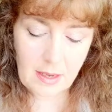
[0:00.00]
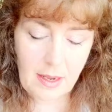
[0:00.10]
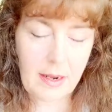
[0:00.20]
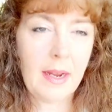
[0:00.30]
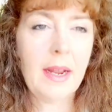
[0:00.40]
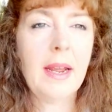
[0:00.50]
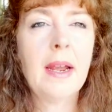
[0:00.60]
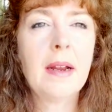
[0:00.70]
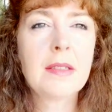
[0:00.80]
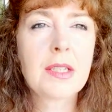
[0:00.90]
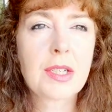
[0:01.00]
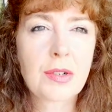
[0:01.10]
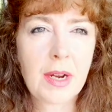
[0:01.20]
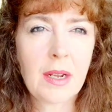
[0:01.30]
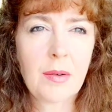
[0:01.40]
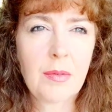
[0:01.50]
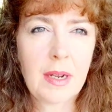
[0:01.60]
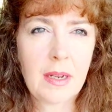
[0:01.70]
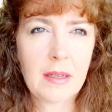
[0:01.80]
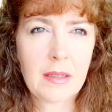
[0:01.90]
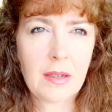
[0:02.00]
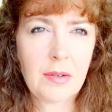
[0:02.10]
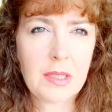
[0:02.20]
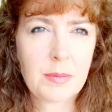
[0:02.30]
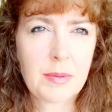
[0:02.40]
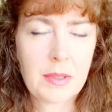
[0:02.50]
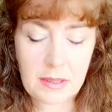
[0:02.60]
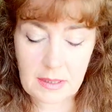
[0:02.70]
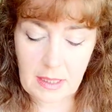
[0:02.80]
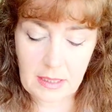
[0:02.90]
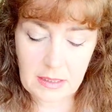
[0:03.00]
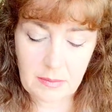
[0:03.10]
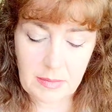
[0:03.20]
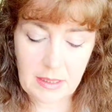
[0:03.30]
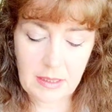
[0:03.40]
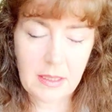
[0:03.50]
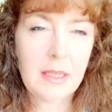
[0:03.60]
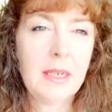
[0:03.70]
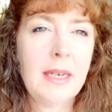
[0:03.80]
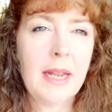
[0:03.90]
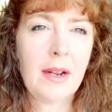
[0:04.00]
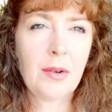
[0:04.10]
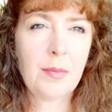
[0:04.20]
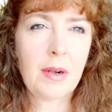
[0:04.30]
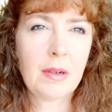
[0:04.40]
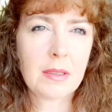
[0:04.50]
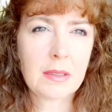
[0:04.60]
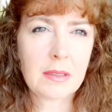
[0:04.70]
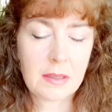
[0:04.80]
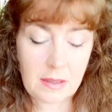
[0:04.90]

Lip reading: and I heard straight away the Holy Spirit saying to me, nanobots.